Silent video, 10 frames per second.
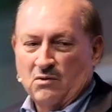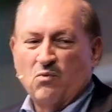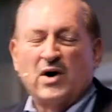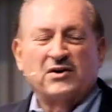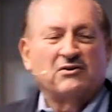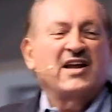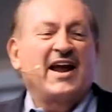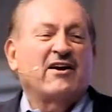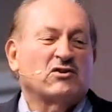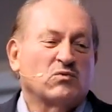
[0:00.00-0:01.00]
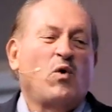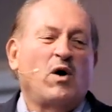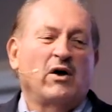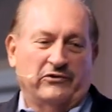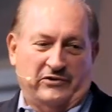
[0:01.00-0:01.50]
the one who tears
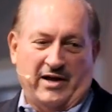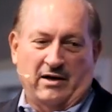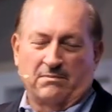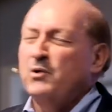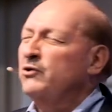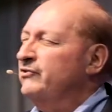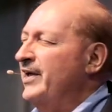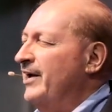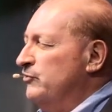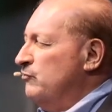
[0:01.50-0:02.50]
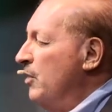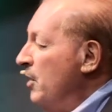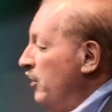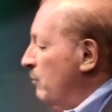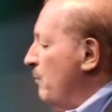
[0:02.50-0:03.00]
walls down, pulls down strong.
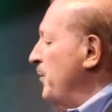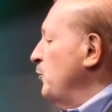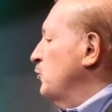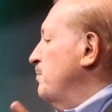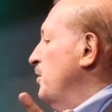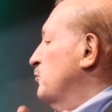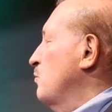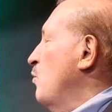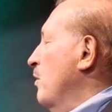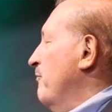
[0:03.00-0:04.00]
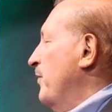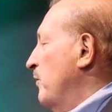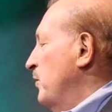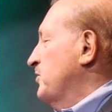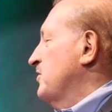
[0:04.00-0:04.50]
You know, when we do spiritual warfare,
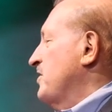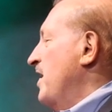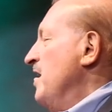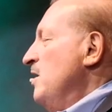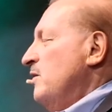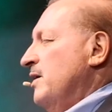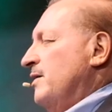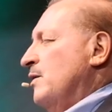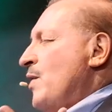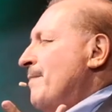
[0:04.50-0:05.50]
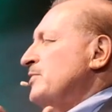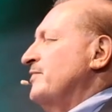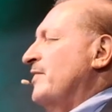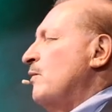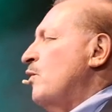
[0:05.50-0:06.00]
what's it say? The weapons
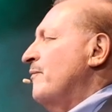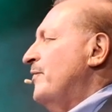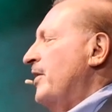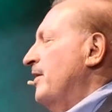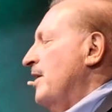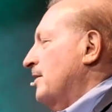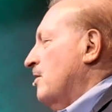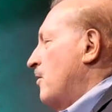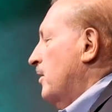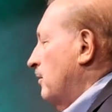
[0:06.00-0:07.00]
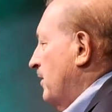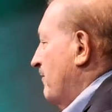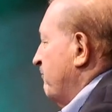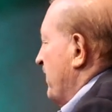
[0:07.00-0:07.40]
of our warfare are not carnal, not